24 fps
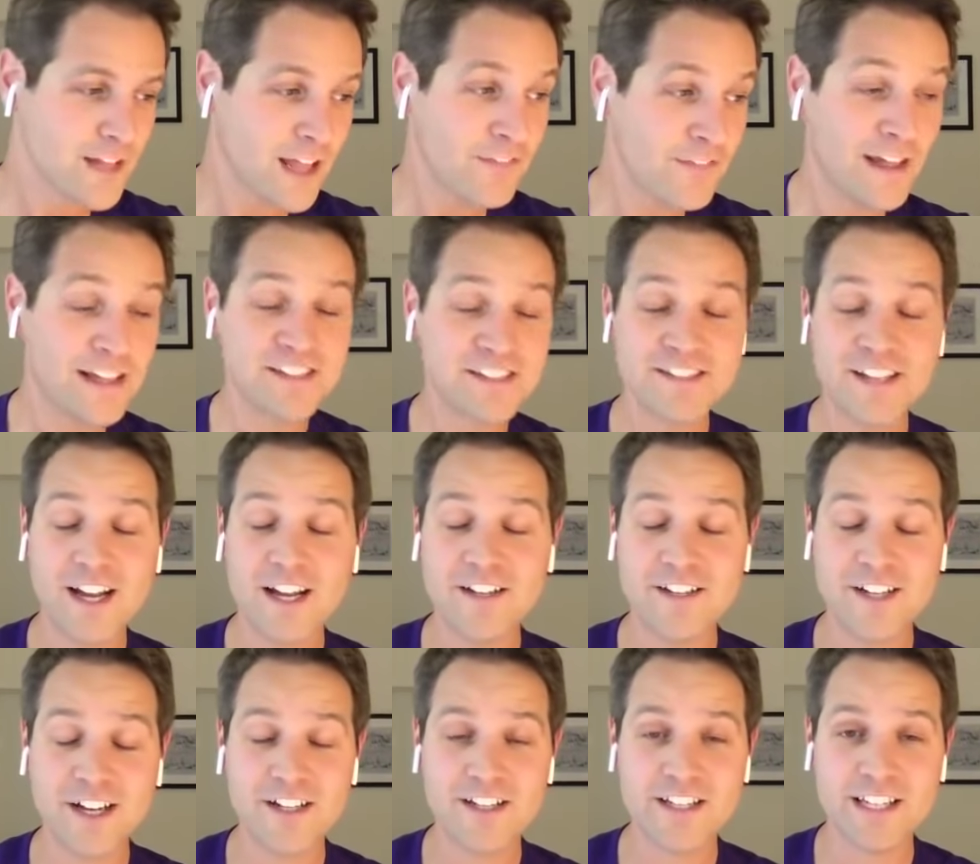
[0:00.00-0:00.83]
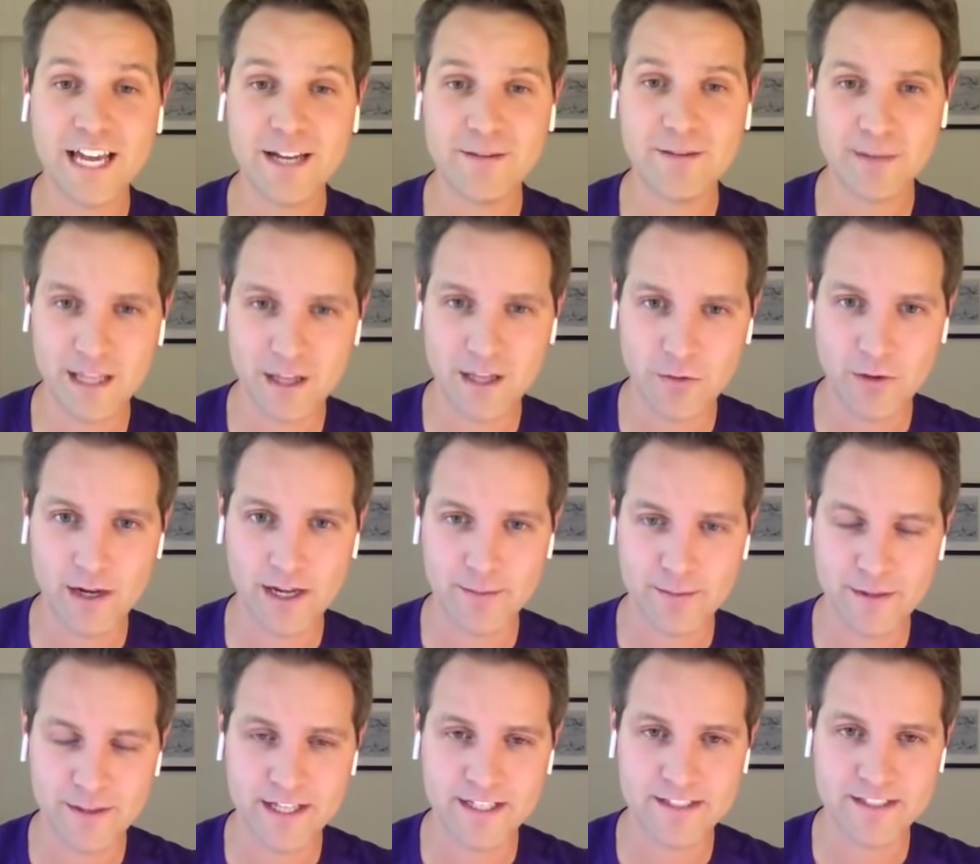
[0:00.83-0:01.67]
That's not done yet, by the way,
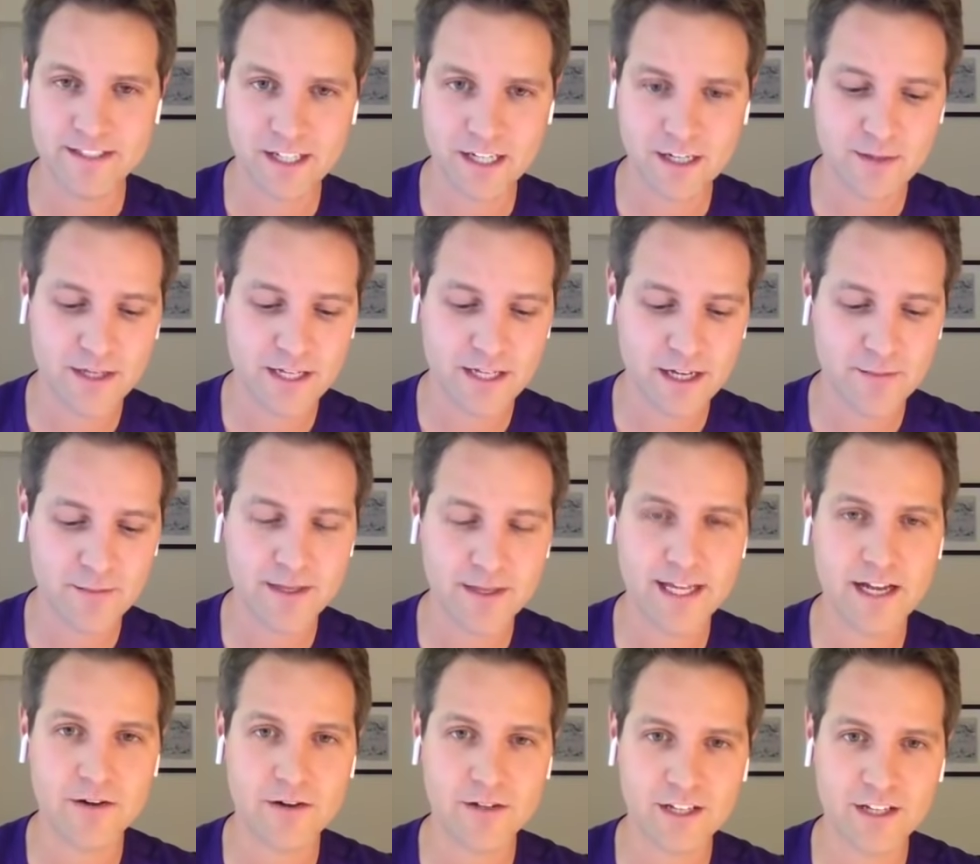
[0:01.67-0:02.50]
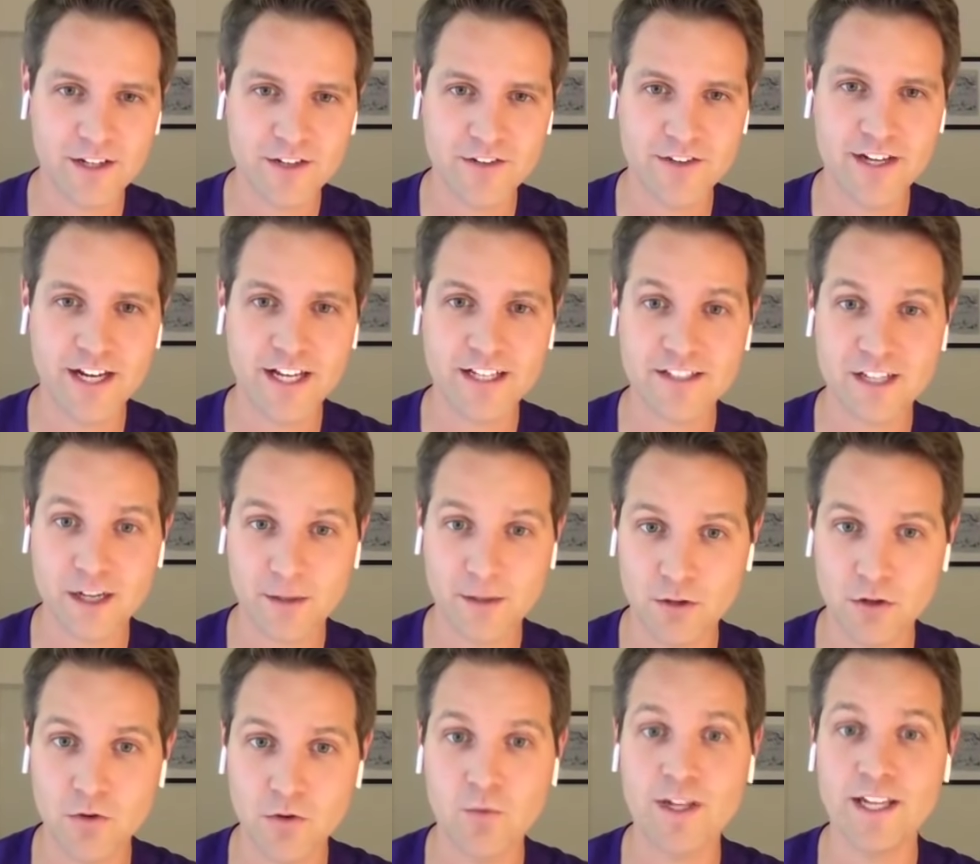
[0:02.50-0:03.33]
but that's going to be coming out here in the next
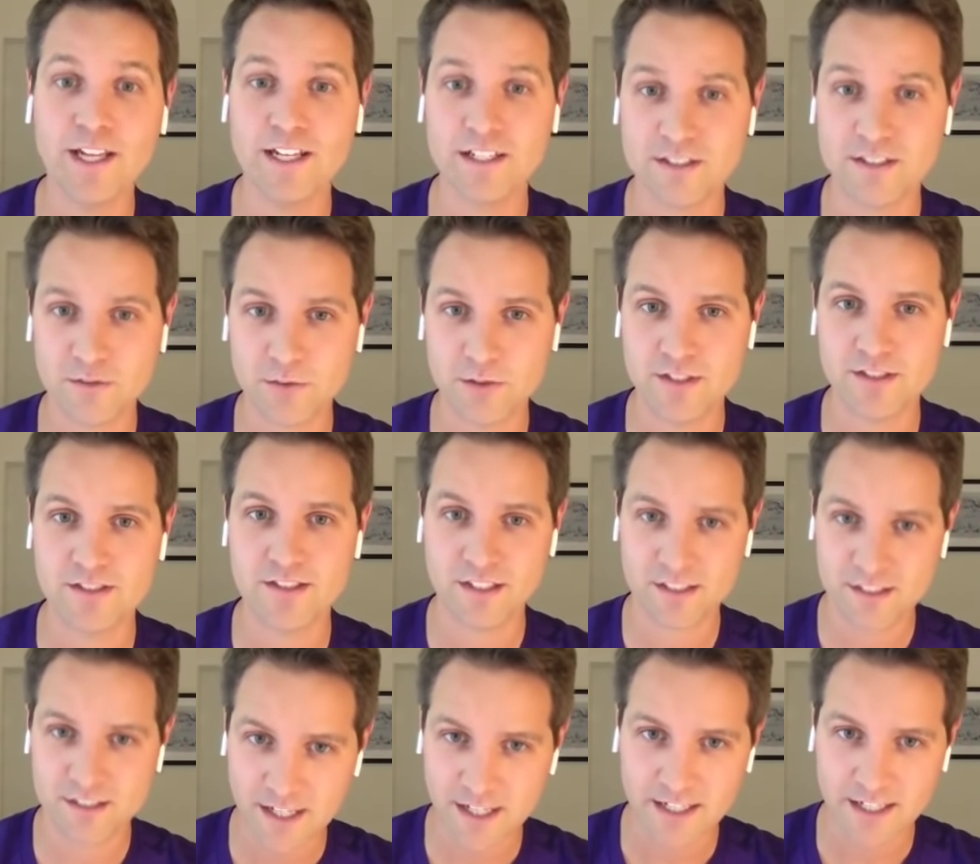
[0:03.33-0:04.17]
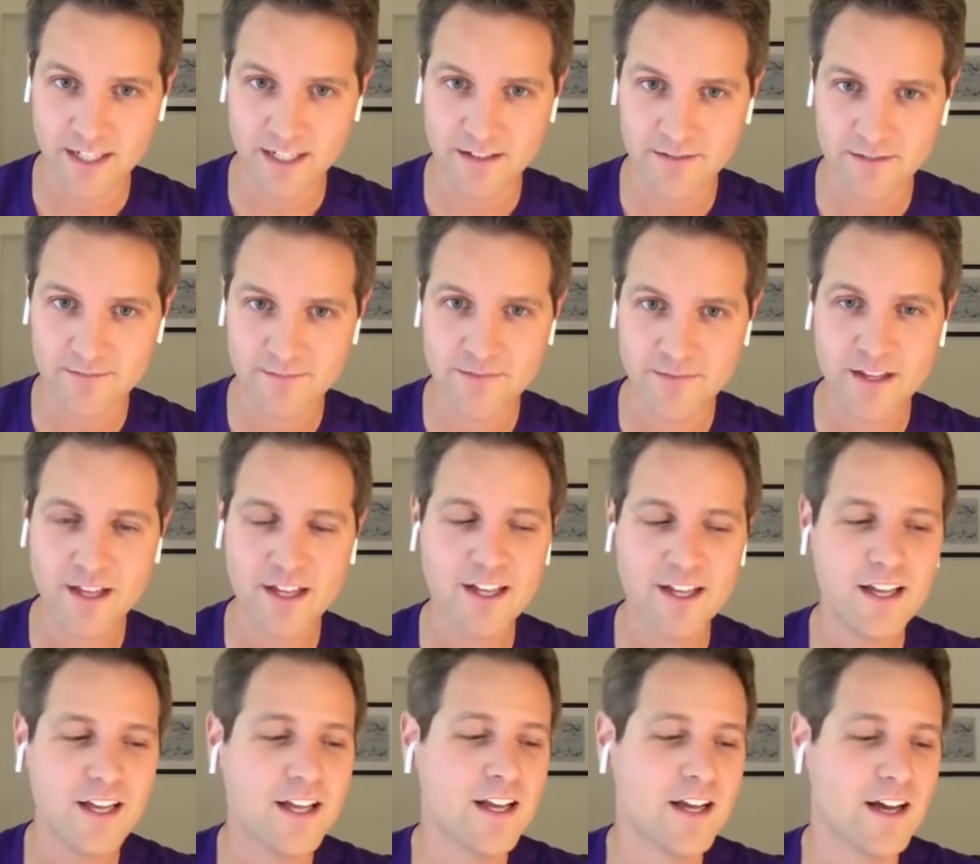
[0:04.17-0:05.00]
couple of weeks, which is exciting.
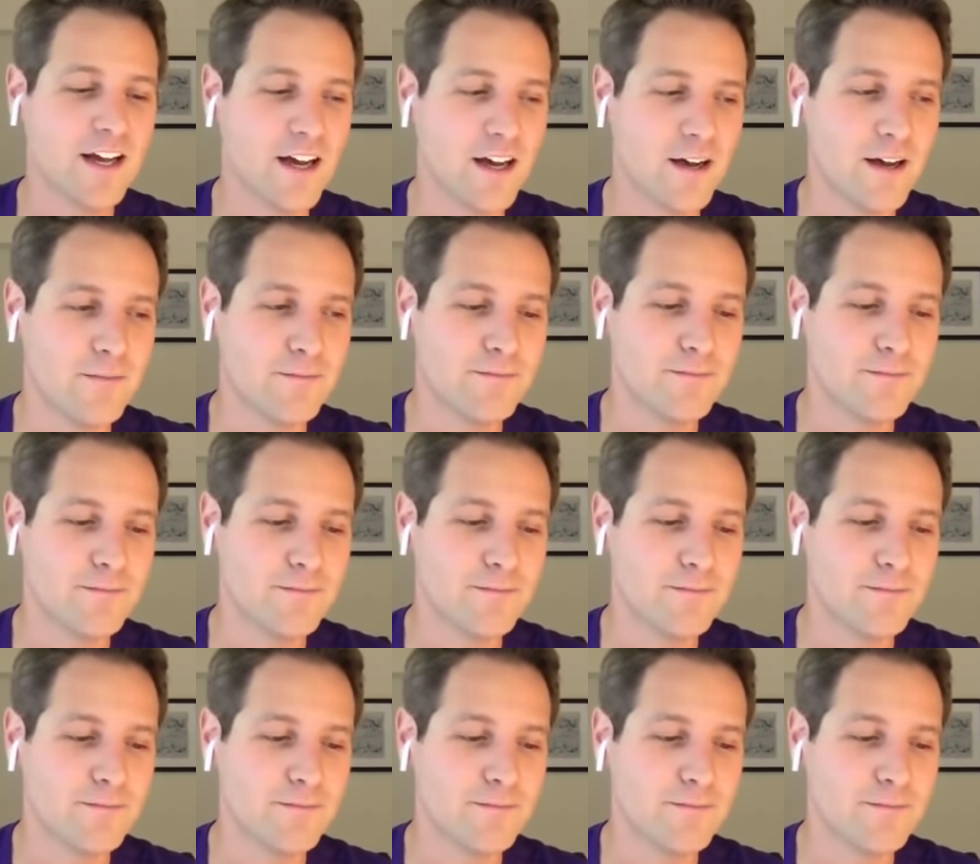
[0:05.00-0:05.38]
Very